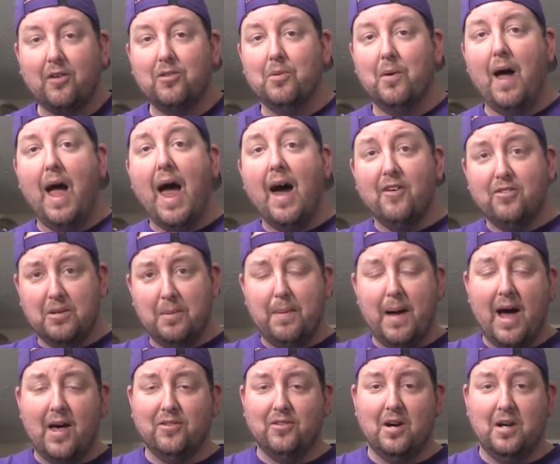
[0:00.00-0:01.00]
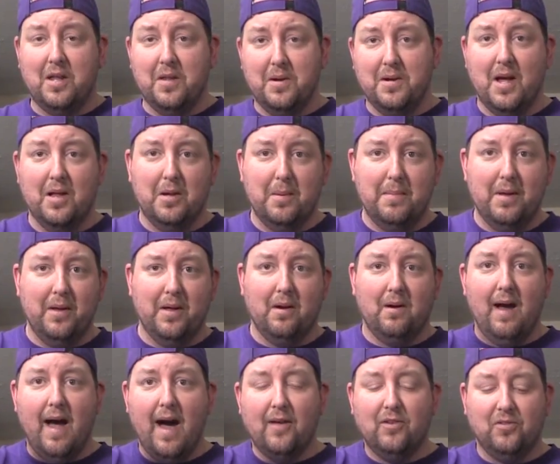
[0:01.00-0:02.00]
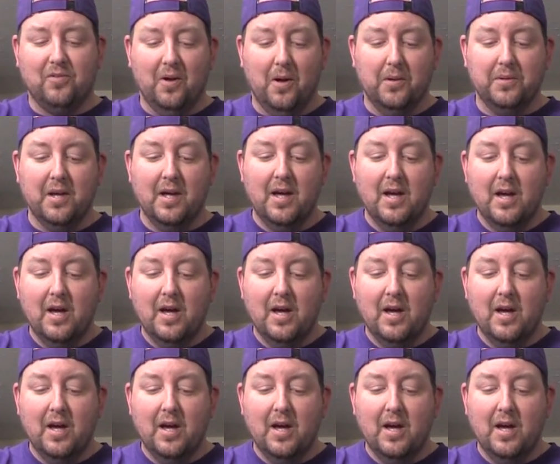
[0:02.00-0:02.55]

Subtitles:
so it has to pass on either yellow belly or asphalt.